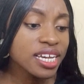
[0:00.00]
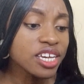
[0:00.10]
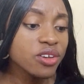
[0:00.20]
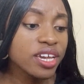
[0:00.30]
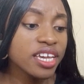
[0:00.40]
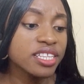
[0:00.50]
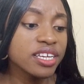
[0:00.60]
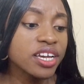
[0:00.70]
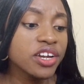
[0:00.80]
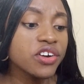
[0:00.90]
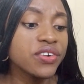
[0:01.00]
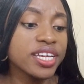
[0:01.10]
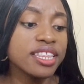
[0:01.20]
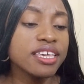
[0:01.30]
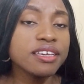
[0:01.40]
you can
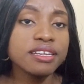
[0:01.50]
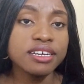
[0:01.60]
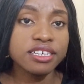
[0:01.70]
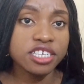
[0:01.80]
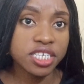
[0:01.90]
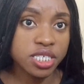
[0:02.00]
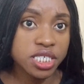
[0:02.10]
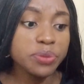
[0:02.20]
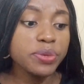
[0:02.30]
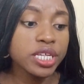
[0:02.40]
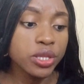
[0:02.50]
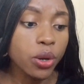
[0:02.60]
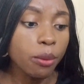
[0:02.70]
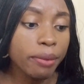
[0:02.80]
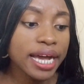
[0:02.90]
create chicken
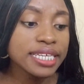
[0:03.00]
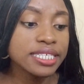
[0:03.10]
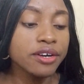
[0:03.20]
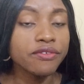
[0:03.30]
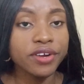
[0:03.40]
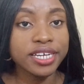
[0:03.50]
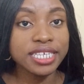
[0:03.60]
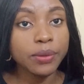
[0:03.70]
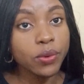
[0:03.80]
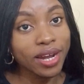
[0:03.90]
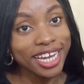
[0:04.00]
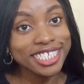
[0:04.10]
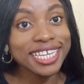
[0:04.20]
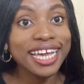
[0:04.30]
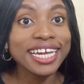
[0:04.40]
numbers. For example,
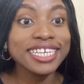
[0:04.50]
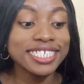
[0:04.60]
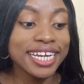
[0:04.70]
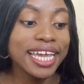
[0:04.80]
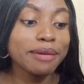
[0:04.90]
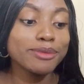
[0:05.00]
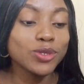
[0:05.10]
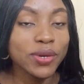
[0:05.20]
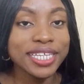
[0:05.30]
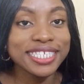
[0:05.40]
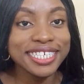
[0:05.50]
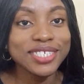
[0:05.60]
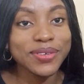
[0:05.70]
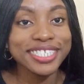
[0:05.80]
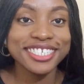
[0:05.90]
hashtag
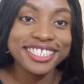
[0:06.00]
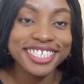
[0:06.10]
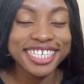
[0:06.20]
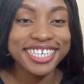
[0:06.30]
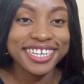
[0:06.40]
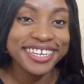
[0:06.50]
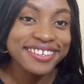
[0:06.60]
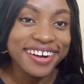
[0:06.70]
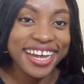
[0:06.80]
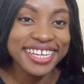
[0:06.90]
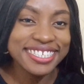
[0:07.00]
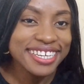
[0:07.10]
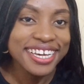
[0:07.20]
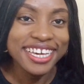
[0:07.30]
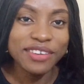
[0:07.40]
JM2023. Right? If
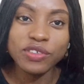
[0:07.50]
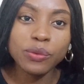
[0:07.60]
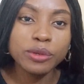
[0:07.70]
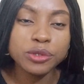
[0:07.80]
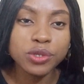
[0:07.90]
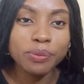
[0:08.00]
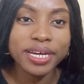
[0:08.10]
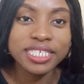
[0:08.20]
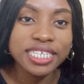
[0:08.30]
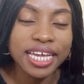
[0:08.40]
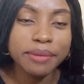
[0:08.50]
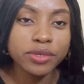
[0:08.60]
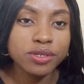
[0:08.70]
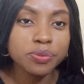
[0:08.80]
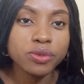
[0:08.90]
you don't want to stop at JM,
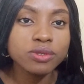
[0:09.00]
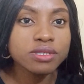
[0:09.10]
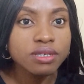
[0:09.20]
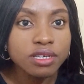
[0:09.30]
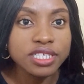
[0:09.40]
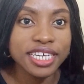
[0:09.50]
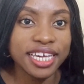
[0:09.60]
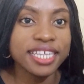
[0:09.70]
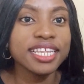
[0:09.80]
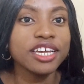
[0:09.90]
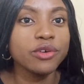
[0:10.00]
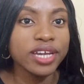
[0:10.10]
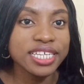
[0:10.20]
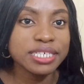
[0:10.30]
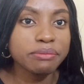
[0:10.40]
just put the year that you're
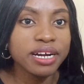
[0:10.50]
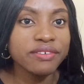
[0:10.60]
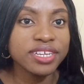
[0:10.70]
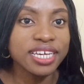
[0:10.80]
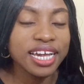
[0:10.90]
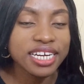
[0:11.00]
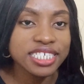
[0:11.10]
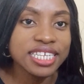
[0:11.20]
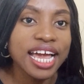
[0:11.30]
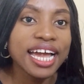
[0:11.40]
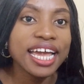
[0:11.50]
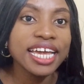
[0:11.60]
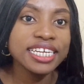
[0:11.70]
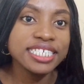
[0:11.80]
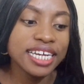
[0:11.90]
getting married, hashtag
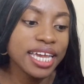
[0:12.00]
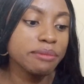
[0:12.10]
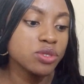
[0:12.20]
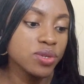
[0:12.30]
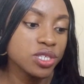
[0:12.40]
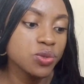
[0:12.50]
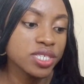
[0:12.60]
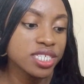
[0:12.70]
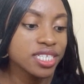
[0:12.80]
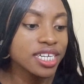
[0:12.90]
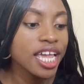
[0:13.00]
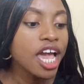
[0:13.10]
JM2023,